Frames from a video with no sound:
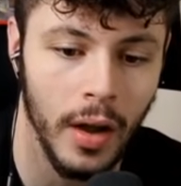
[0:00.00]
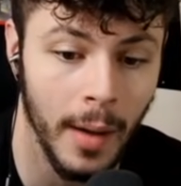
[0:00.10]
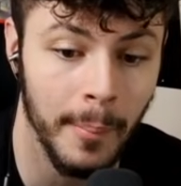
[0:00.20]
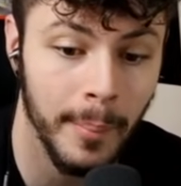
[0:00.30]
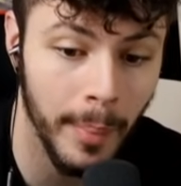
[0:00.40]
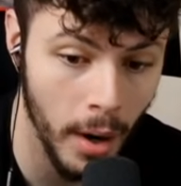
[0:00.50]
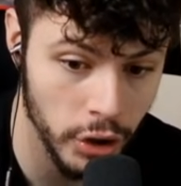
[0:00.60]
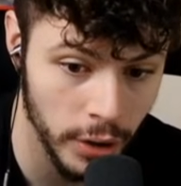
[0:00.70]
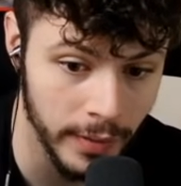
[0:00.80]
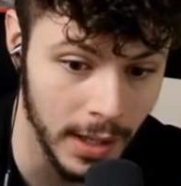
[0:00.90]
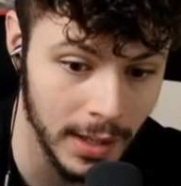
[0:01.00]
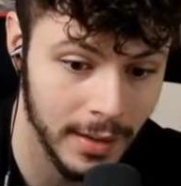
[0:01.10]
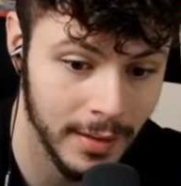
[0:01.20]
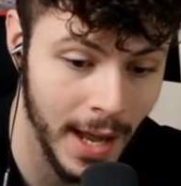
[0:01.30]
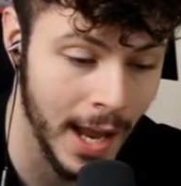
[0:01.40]
a bunch of it
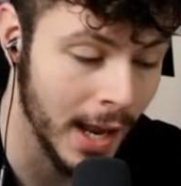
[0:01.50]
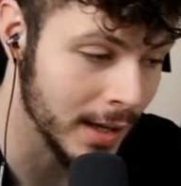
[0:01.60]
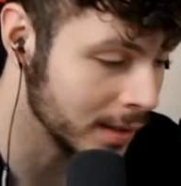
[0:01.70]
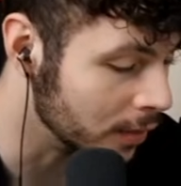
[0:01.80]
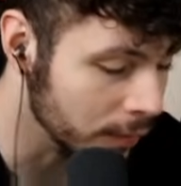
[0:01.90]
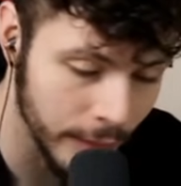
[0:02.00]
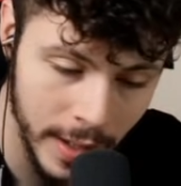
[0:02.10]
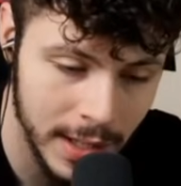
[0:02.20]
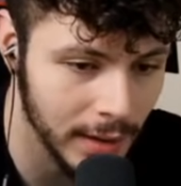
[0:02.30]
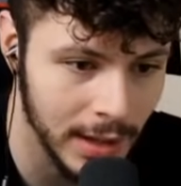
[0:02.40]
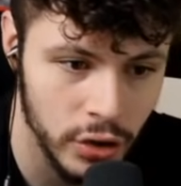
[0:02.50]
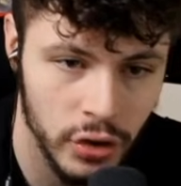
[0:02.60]
and conveniently